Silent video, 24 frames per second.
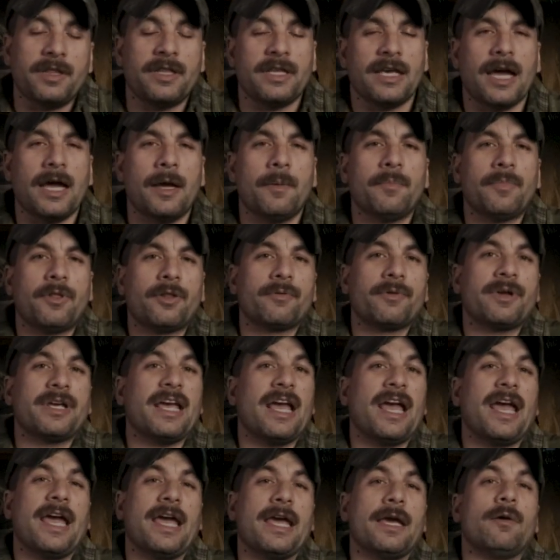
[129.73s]
The
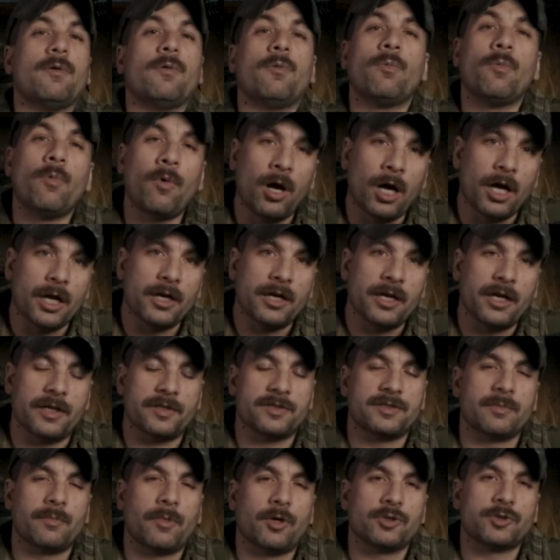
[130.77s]
M3A1
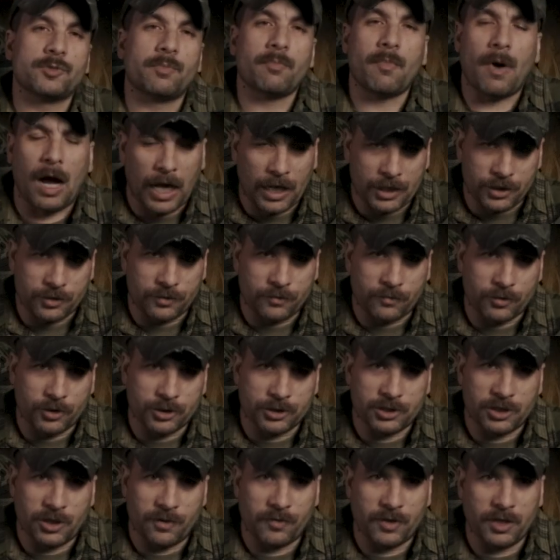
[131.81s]
is the most modern
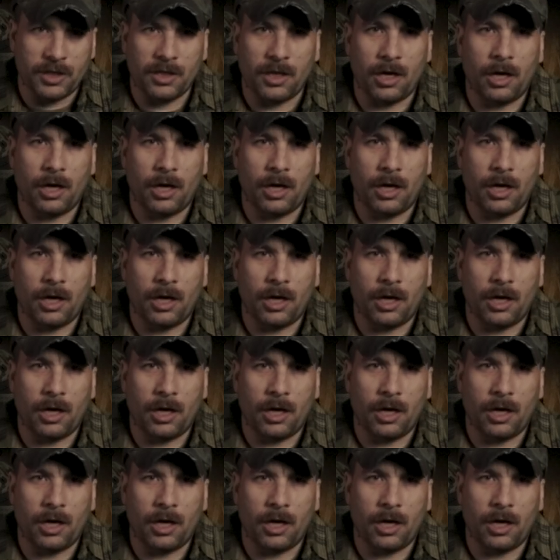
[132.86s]
version of it.